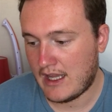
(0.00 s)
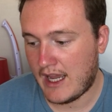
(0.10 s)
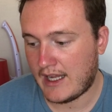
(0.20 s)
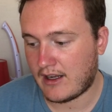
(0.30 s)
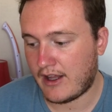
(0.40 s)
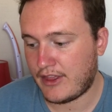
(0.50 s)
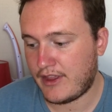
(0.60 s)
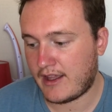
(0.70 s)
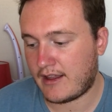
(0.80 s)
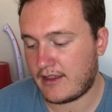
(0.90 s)
And I
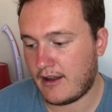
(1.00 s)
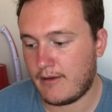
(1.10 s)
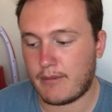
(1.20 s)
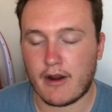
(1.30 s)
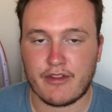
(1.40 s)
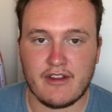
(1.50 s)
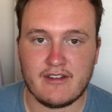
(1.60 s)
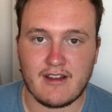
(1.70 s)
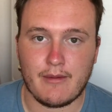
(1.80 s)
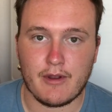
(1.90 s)
think that both the
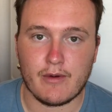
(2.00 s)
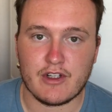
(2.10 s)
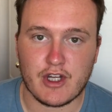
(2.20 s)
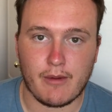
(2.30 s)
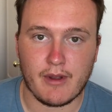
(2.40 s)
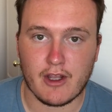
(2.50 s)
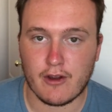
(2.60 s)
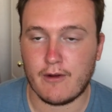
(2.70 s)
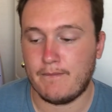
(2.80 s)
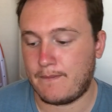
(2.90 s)
CPU and
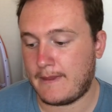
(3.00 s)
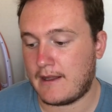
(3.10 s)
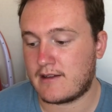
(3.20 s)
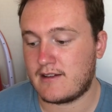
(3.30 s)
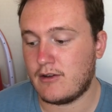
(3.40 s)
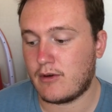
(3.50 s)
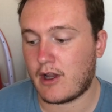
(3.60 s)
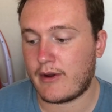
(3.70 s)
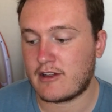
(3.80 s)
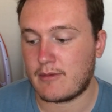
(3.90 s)
GPU are still
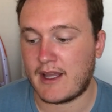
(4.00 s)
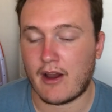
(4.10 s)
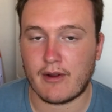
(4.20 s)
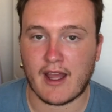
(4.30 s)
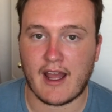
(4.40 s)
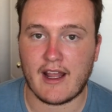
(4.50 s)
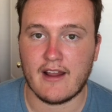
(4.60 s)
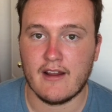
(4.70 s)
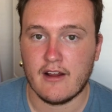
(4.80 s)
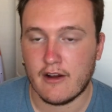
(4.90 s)
going to be okay
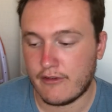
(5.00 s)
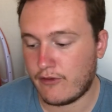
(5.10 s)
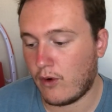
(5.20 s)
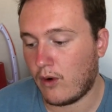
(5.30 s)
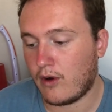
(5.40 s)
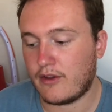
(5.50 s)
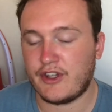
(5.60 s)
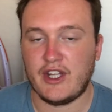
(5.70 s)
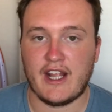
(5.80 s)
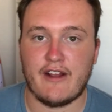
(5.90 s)
for
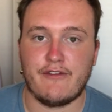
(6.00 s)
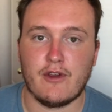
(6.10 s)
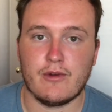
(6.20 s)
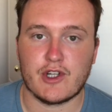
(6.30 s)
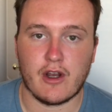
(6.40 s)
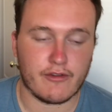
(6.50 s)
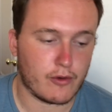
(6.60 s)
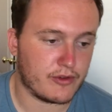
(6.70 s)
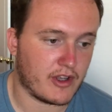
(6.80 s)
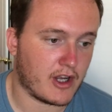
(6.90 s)
the near future. Of
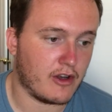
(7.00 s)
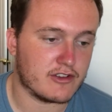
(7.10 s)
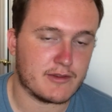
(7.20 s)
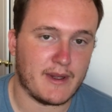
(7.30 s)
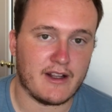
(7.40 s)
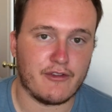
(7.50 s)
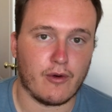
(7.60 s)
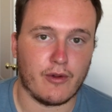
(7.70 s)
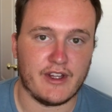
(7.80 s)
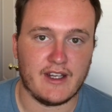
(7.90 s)
course, I can't speak
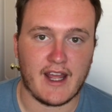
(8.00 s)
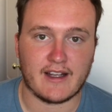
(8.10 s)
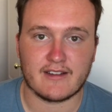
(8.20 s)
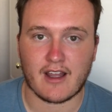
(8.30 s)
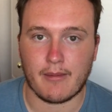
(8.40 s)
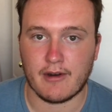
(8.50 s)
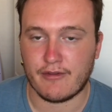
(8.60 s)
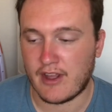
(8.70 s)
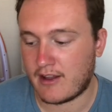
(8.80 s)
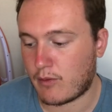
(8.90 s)
for the next couple
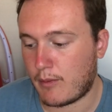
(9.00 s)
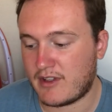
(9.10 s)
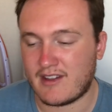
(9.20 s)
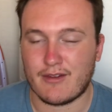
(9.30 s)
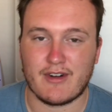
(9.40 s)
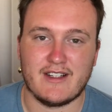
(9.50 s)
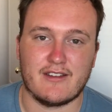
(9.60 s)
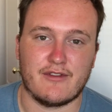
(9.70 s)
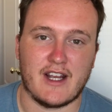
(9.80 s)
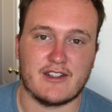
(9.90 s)
of years when we see the release
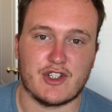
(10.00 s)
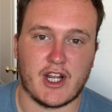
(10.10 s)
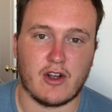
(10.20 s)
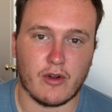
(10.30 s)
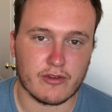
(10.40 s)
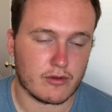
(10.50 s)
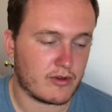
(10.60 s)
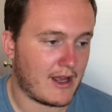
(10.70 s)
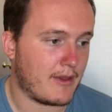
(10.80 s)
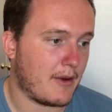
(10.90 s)
of next-gen
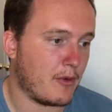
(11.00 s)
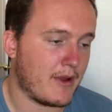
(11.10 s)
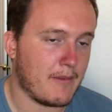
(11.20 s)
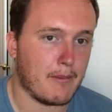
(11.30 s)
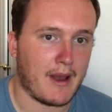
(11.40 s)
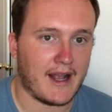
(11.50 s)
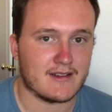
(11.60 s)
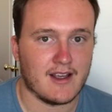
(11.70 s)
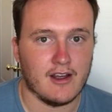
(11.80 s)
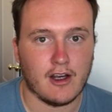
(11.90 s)
consoles, how that will
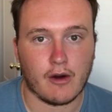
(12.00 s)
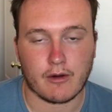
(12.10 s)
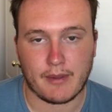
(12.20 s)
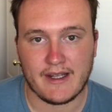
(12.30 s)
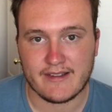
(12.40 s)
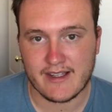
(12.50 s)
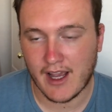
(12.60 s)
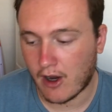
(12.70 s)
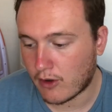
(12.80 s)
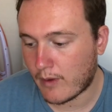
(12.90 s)
impact older PC
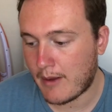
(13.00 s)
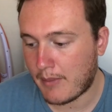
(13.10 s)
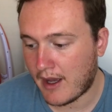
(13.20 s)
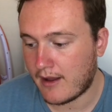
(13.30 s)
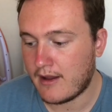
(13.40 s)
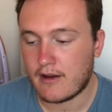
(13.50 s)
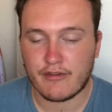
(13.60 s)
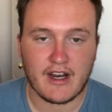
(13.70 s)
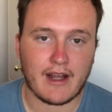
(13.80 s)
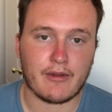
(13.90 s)
hardware, but
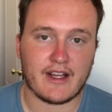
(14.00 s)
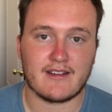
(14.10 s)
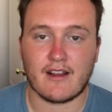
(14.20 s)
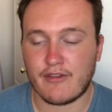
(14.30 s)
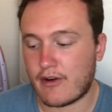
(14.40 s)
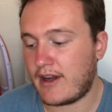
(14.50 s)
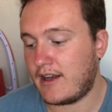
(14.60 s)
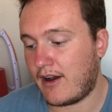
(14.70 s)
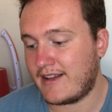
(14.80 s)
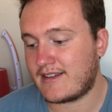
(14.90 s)
for now, that's a very
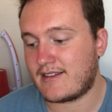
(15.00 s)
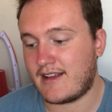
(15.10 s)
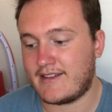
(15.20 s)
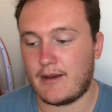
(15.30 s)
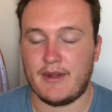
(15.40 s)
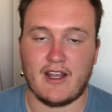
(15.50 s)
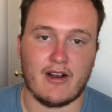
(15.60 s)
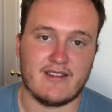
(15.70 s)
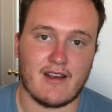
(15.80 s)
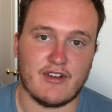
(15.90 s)
nice setup, and the
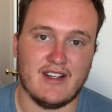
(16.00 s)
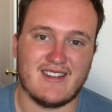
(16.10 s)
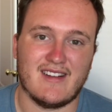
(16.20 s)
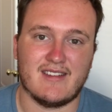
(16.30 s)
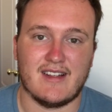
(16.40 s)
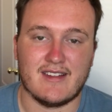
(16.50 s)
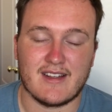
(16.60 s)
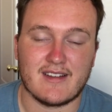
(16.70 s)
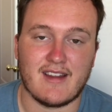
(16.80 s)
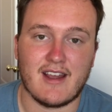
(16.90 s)
i7 and
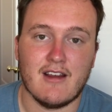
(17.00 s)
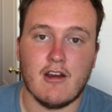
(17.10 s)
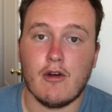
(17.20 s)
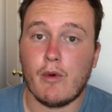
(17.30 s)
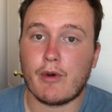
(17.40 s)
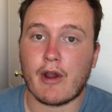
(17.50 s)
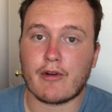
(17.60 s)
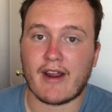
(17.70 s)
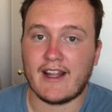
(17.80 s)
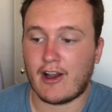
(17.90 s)
1660 will go
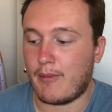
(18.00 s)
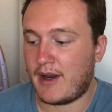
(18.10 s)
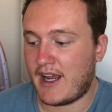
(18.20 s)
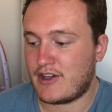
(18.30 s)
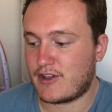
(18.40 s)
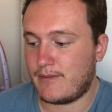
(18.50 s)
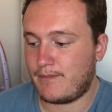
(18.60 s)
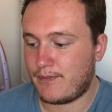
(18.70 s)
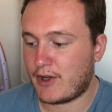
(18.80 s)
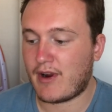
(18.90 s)
great in combination.
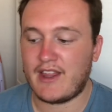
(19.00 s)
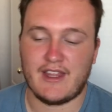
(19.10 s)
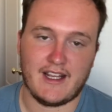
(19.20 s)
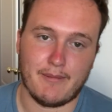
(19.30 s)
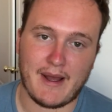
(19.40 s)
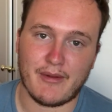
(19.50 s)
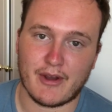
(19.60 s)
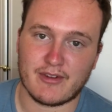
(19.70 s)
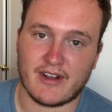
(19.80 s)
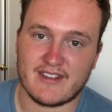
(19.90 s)
The great thing about
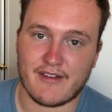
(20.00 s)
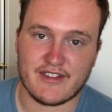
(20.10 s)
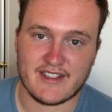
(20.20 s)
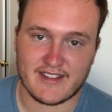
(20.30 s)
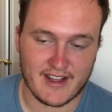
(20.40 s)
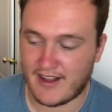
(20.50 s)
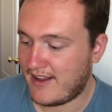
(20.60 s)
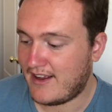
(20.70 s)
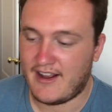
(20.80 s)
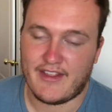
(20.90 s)
those i7s is that
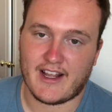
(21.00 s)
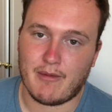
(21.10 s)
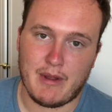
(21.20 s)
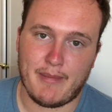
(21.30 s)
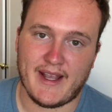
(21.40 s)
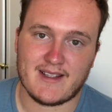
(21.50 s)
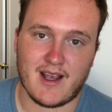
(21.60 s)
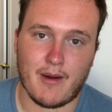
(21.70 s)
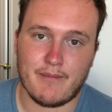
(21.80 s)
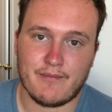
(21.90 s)
they can be picked
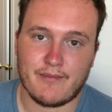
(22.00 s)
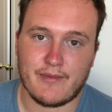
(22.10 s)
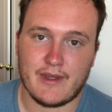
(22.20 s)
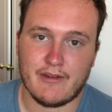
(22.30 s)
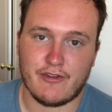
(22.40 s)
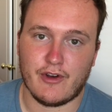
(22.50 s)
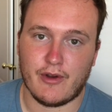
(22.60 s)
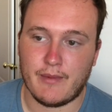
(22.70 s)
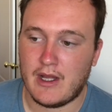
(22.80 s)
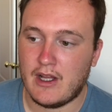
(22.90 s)
up
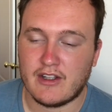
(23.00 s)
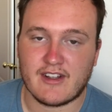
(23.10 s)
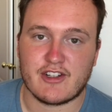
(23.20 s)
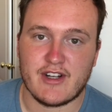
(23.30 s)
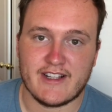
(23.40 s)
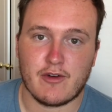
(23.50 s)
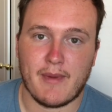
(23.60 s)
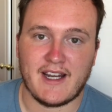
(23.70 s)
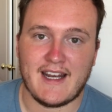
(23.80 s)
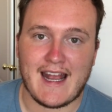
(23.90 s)
for such little
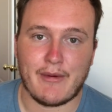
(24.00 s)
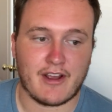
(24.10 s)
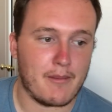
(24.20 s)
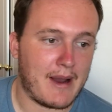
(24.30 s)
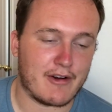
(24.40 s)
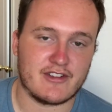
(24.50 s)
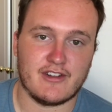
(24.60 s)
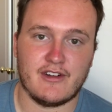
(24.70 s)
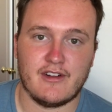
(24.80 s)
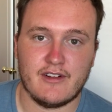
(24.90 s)
money now in
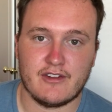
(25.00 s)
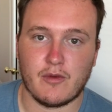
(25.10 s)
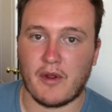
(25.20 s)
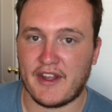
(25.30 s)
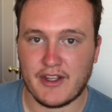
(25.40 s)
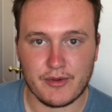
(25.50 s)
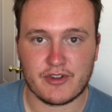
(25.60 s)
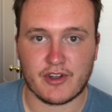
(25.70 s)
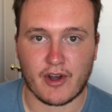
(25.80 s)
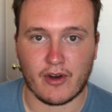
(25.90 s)
comparison to what they
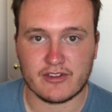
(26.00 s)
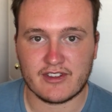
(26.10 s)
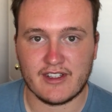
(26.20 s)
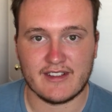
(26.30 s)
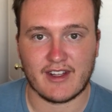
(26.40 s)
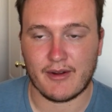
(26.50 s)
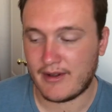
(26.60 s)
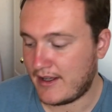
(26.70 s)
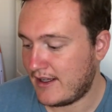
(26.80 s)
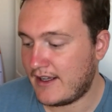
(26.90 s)
used to cost. So
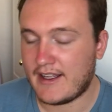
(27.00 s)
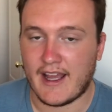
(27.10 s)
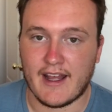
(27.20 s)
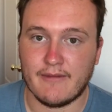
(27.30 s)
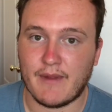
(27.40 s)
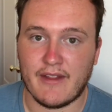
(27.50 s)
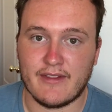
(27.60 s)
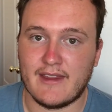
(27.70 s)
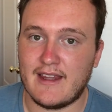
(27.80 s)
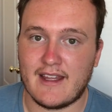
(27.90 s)
yeah,
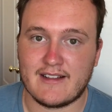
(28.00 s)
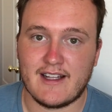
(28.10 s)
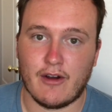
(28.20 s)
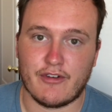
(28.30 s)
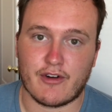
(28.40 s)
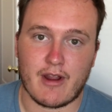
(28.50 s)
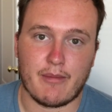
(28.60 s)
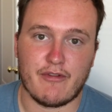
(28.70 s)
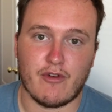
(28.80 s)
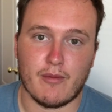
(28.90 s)
and they still offer great
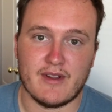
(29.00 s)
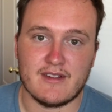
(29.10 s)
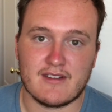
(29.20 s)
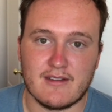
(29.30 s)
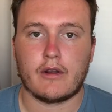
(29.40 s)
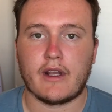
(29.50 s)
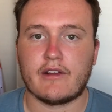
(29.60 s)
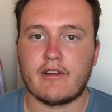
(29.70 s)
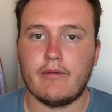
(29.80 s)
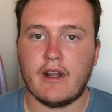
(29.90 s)
performance. Okay,
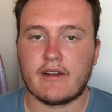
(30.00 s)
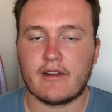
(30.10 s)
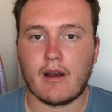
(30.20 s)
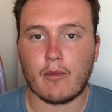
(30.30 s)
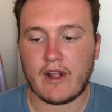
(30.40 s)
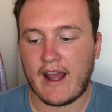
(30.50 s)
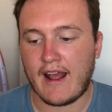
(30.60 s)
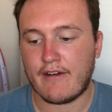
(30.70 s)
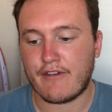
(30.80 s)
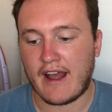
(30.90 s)
so next up we
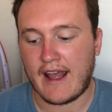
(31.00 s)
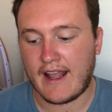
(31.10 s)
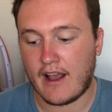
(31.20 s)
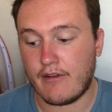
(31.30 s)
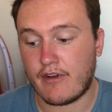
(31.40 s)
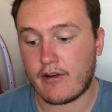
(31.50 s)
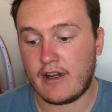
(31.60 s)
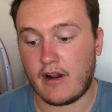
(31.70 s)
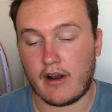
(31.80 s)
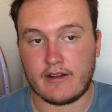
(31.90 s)
have a very
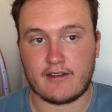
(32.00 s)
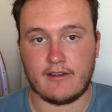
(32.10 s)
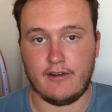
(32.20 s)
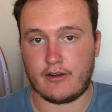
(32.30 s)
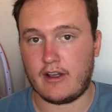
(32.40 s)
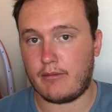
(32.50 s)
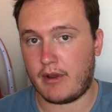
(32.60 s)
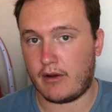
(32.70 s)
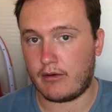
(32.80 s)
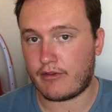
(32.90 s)
nice looking
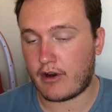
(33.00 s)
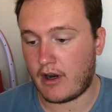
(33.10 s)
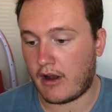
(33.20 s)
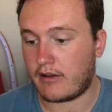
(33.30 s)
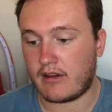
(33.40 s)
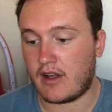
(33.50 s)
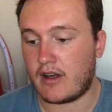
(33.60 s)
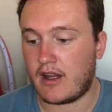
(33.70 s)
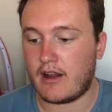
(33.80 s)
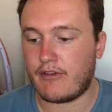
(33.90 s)
build, very nice
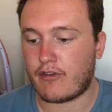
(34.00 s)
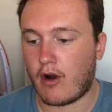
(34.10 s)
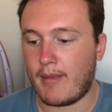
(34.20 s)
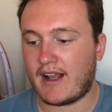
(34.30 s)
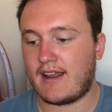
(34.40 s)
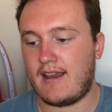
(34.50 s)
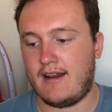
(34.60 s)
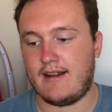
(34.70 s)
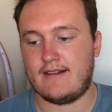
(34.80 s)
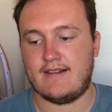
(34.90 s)
indeed, from
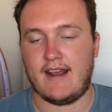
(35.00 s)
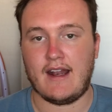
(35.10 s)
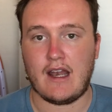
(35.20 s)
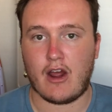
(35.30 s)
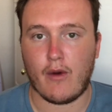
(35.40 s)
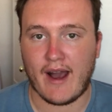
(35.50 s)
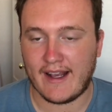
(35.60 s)
Kid Tendo